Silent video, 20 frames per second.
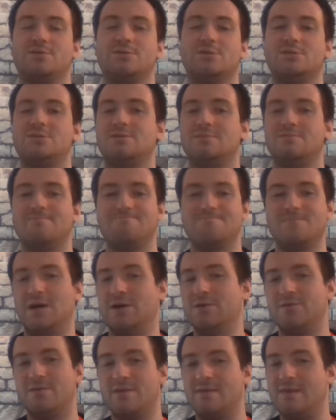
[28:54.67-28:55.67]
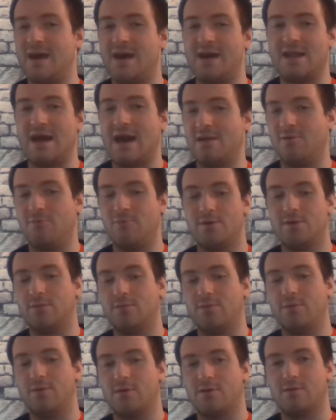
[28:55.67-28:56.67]
It's just, other than that, I don't want
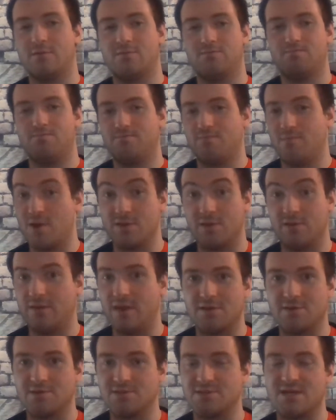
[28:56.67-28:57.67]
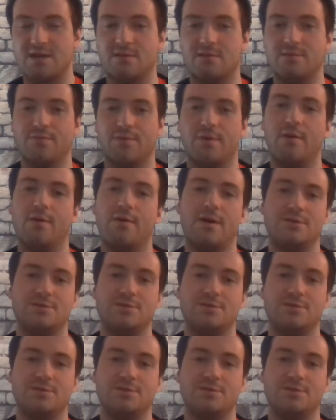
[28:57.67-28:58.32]
to look on the Lakers side of the ball.